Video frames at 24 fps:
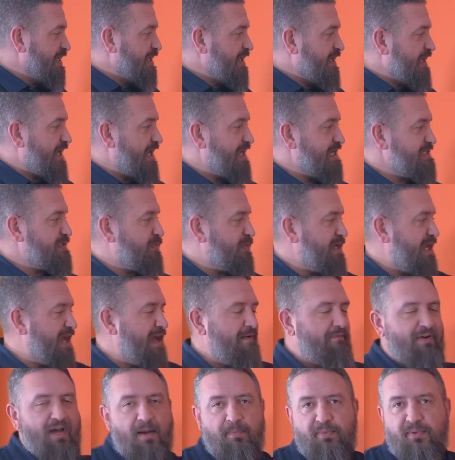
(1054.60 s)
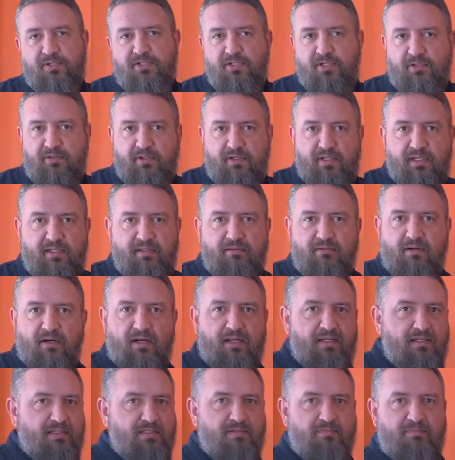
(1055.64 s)
As we have opportunity, all
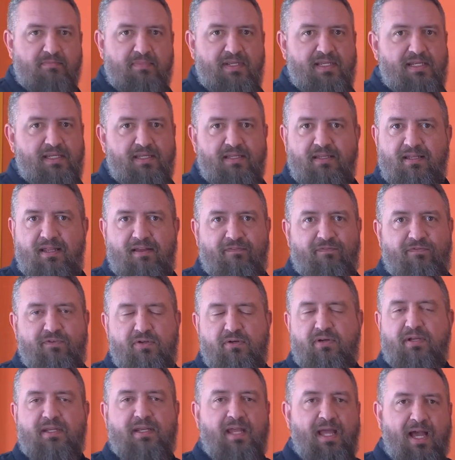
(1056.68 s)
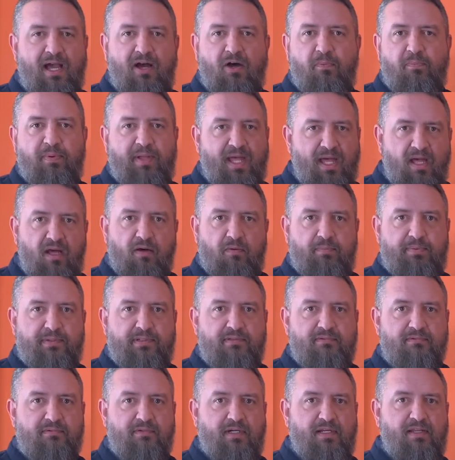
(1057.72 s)
right? Meaning if you can help, help.
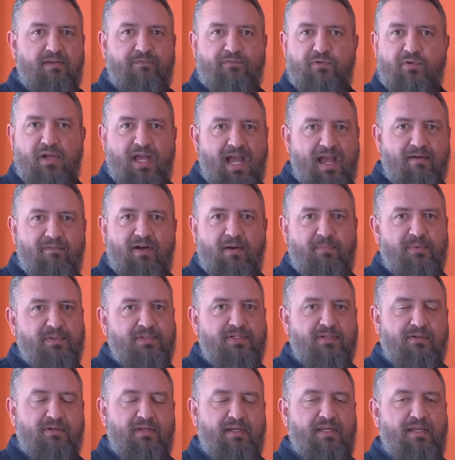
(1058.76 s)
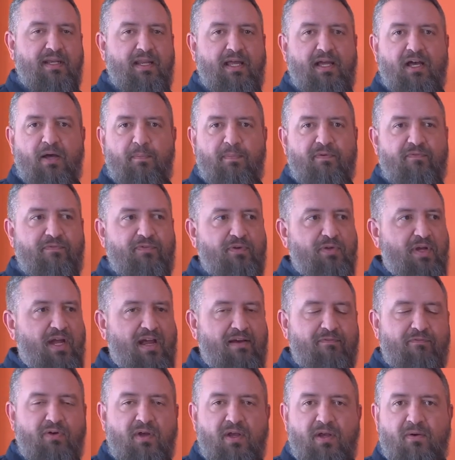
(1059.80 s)
All right? If you have opportunity to help, if you
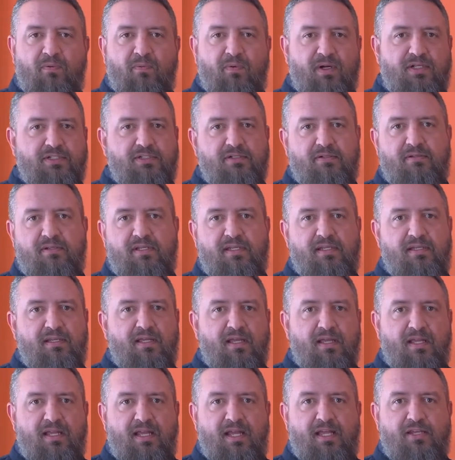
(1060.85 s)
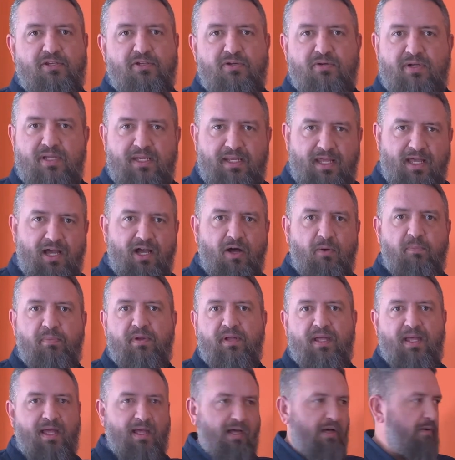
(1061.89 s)
have what you need and you can help,
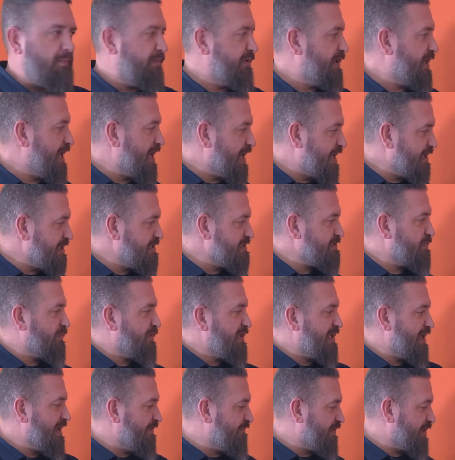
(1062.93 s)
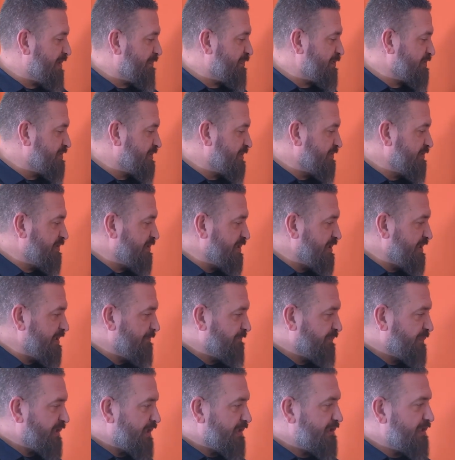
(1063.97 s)
help. As we have opportunity,
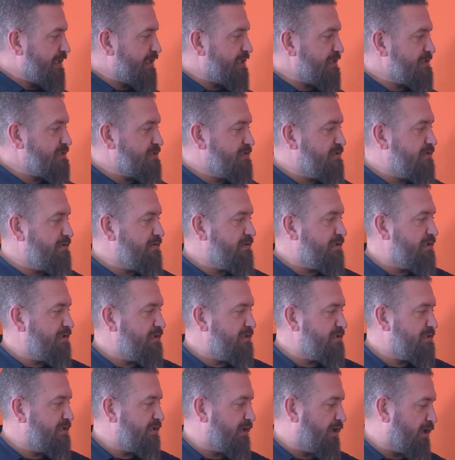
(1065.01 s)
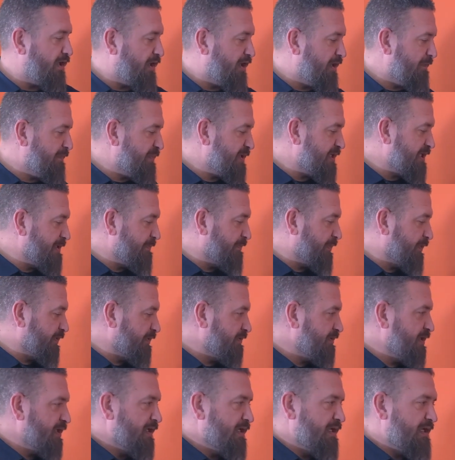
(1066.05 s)
let us do good to all
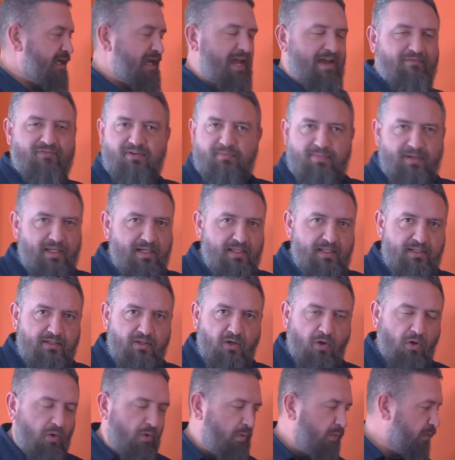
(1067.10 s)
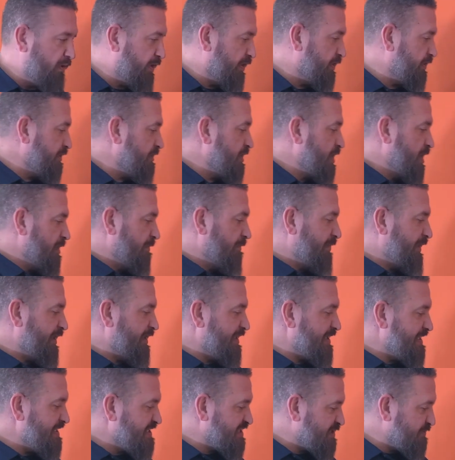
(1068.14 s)
people, everybody in the whole world, but
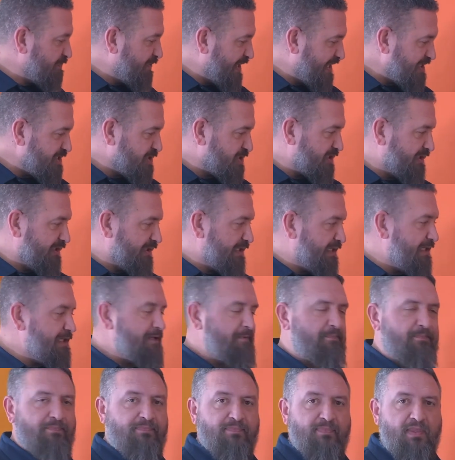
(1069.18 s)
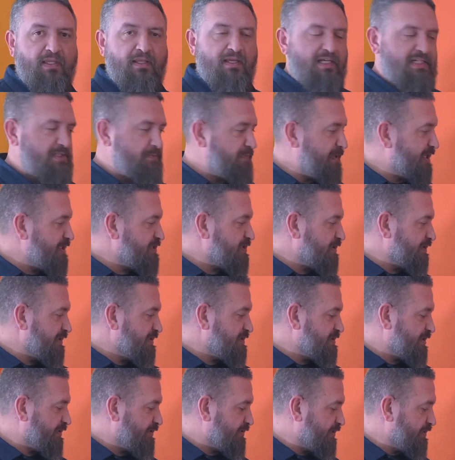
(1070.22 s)
especially especially
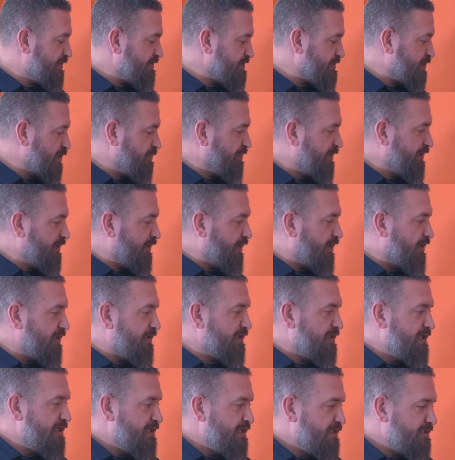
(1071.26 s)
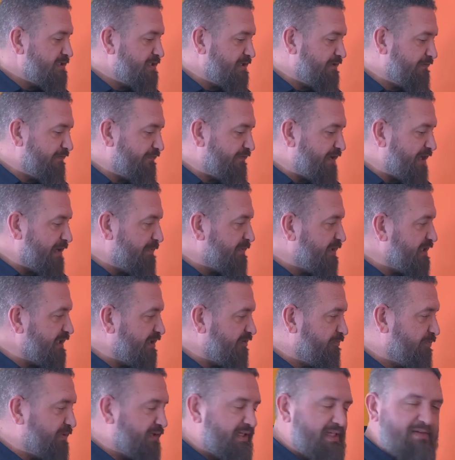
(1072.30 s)
to those who belong to the family
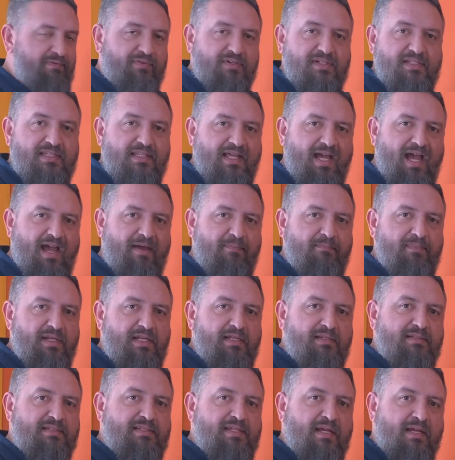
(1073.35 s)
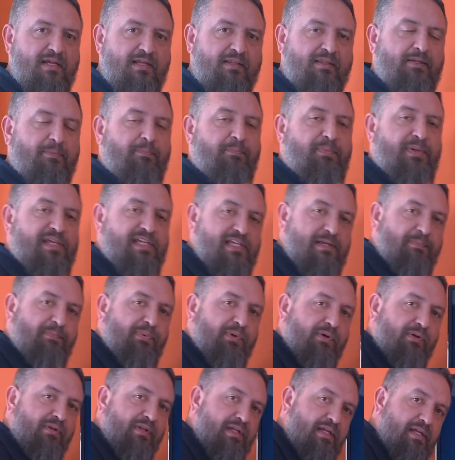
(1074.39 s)
of believers. That means the
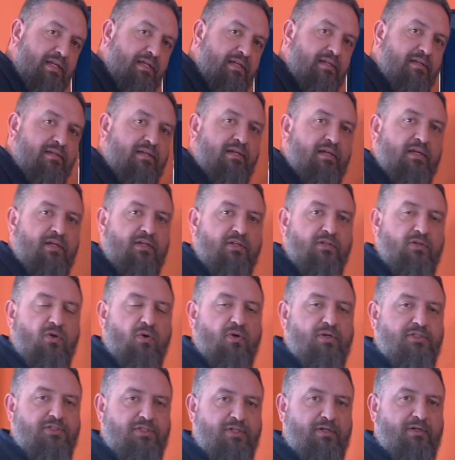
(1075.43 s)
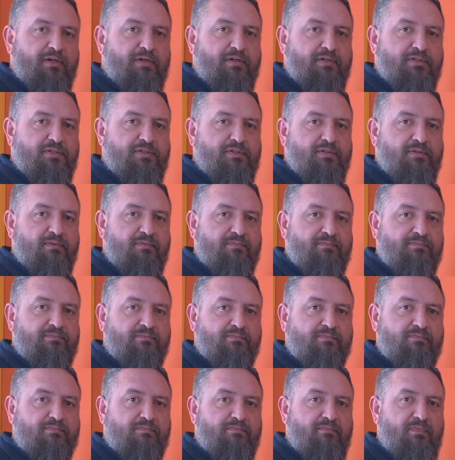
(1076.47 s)
people in your church.
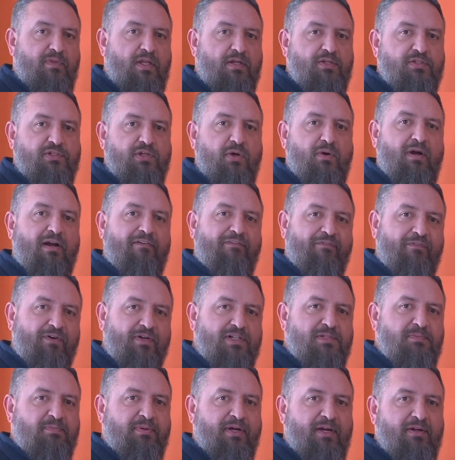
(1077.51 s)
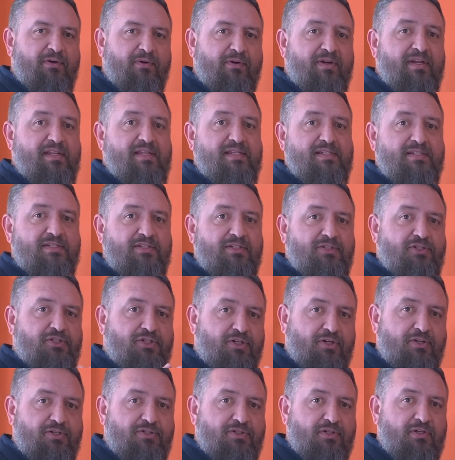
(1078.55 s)
So, our first priority is the
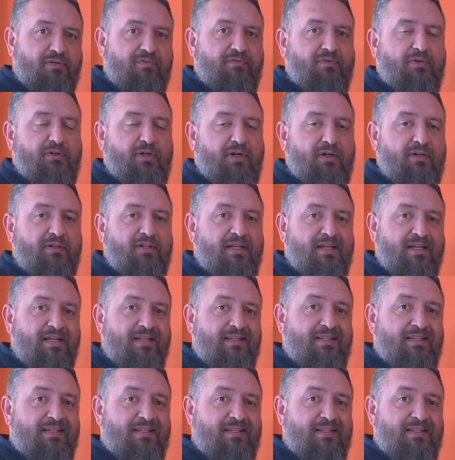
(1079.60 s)
church overall.